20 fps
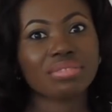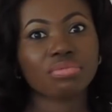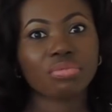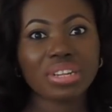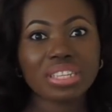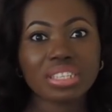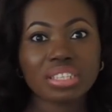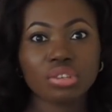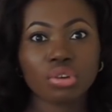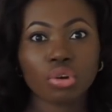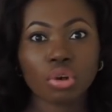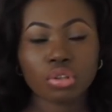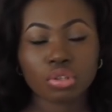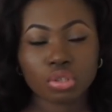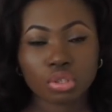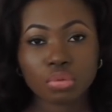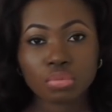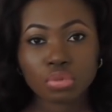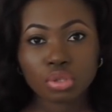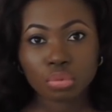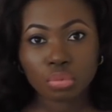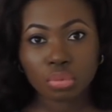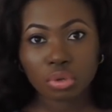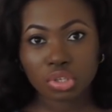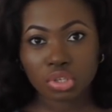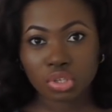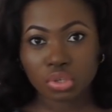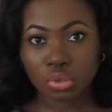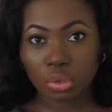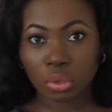when you consume too
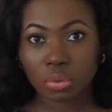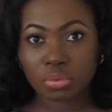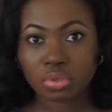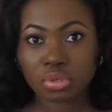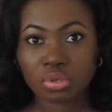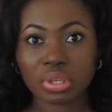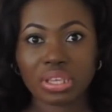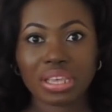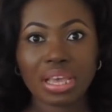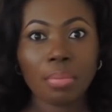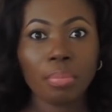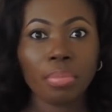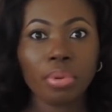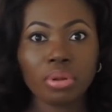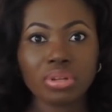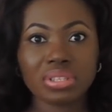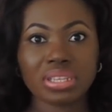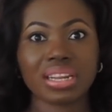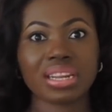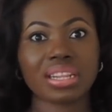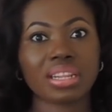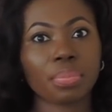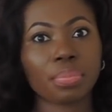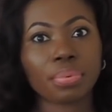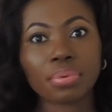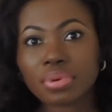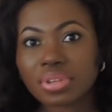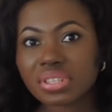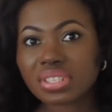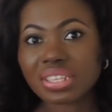much salt, you get bloated in the
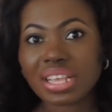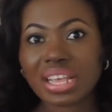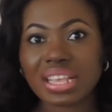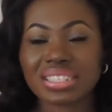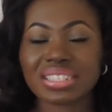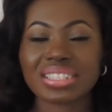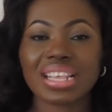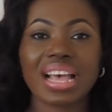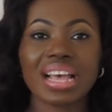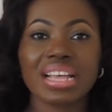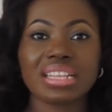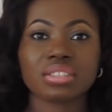process.